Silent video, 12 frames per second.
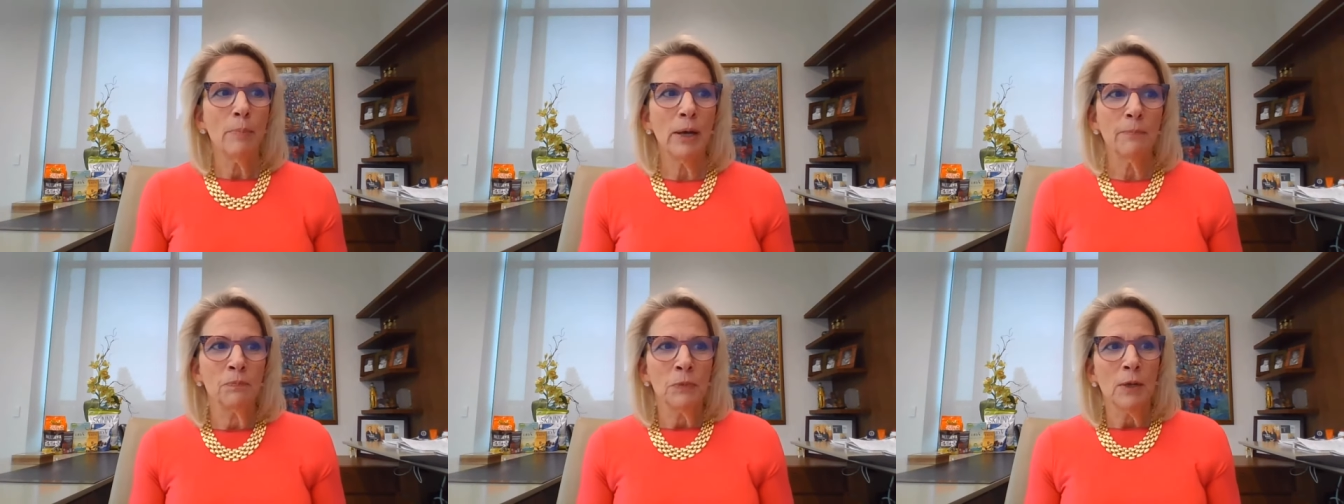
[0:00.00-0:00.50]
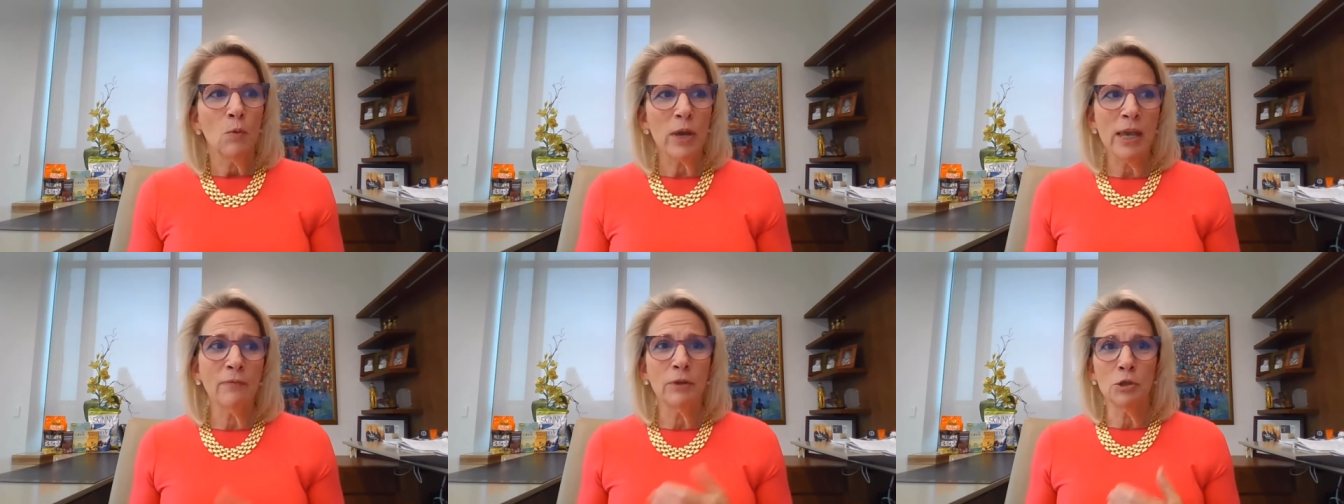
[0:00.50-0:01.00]
But
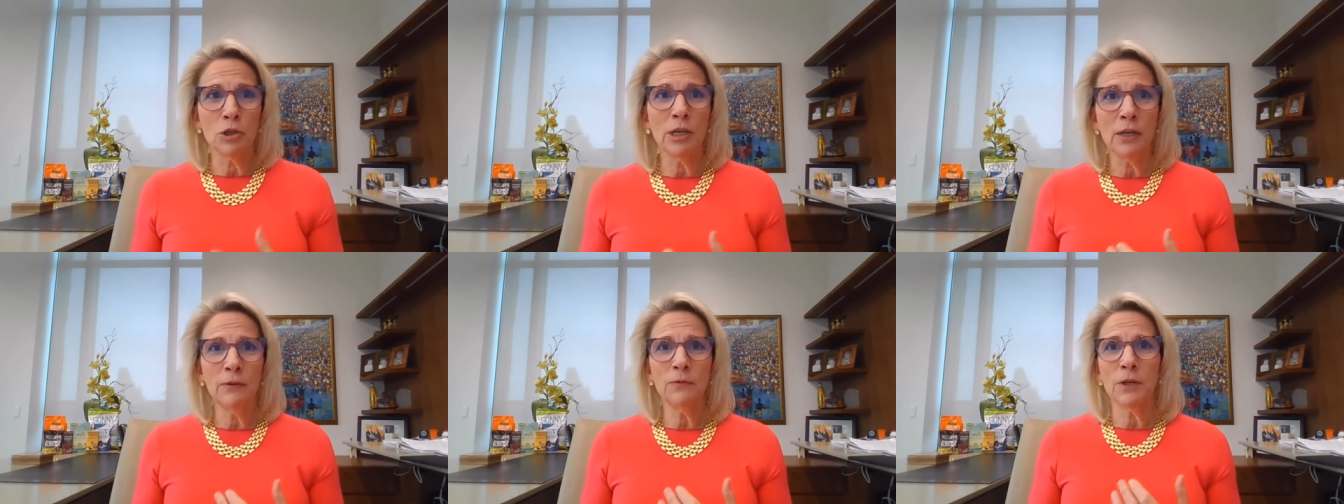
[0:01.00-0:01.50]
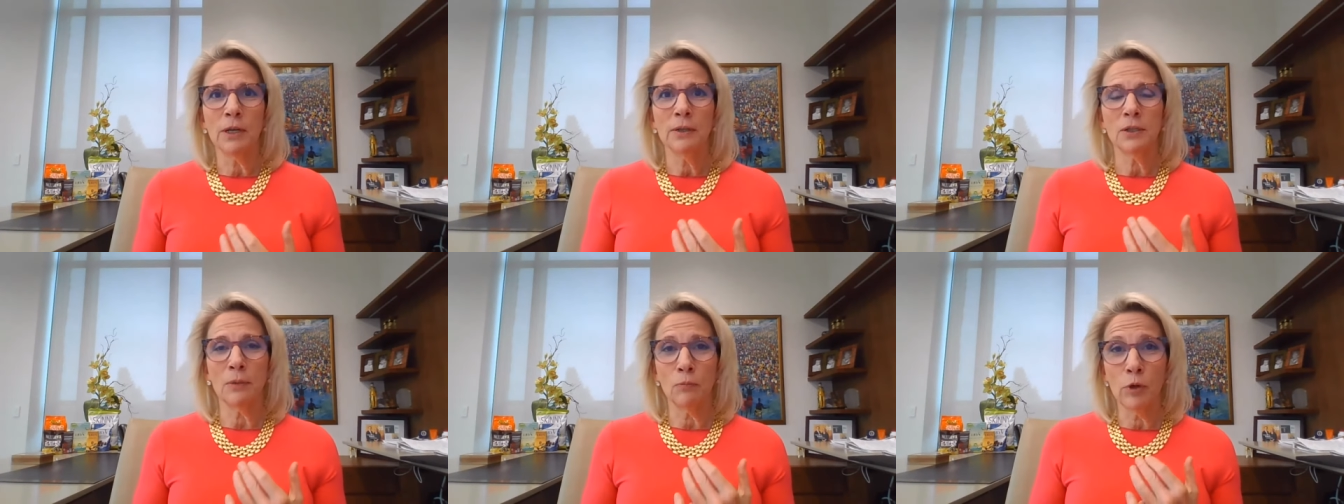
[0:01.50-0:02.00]
we have achieved
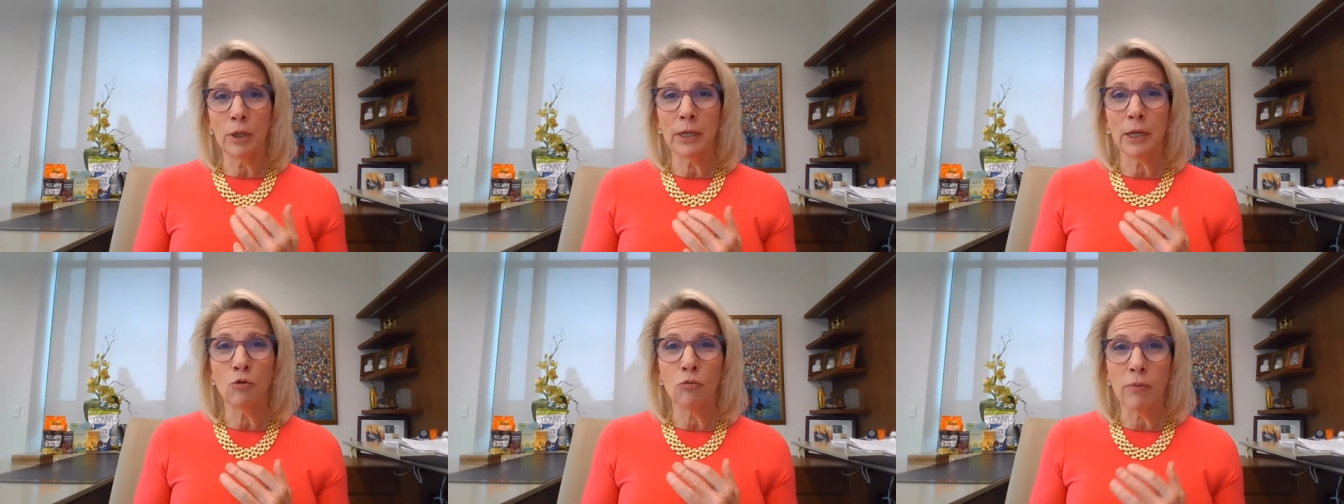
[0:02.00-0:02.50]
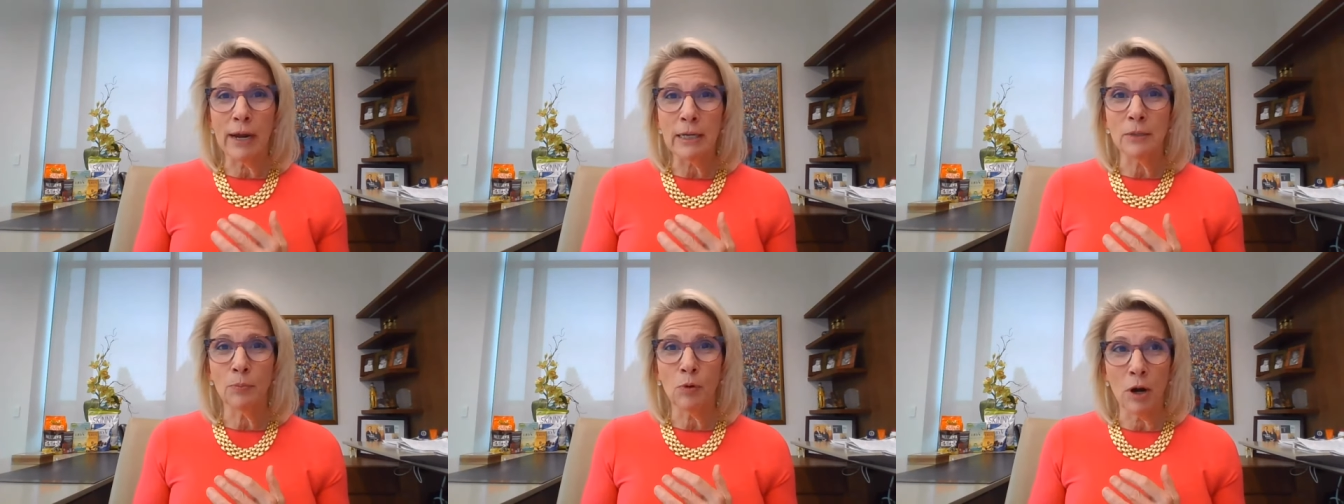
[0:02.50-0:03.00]
some really
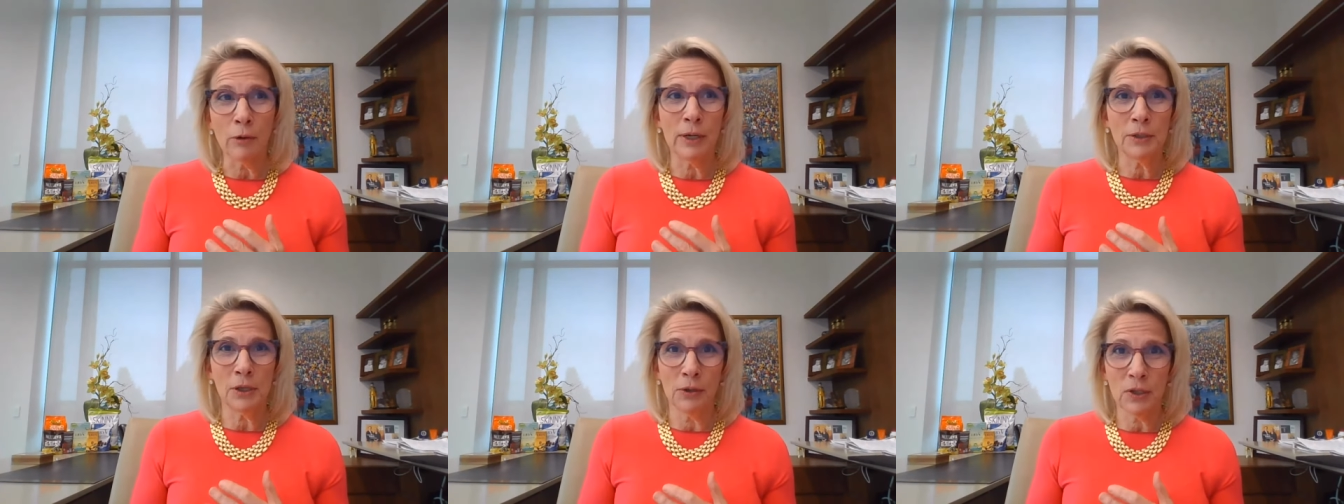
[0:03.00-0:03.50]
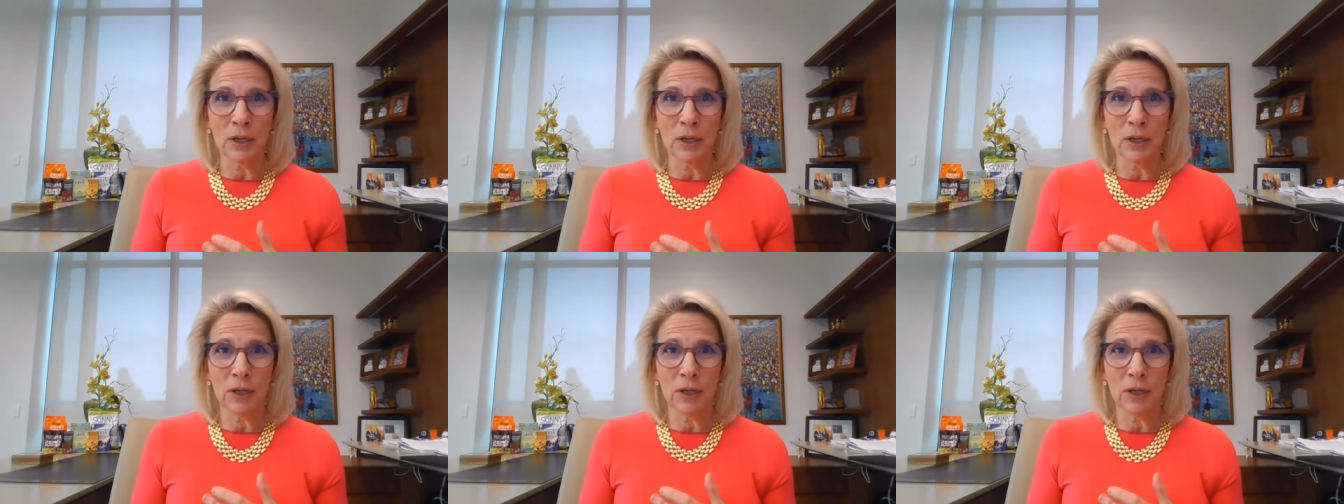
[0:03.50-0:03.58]
great progress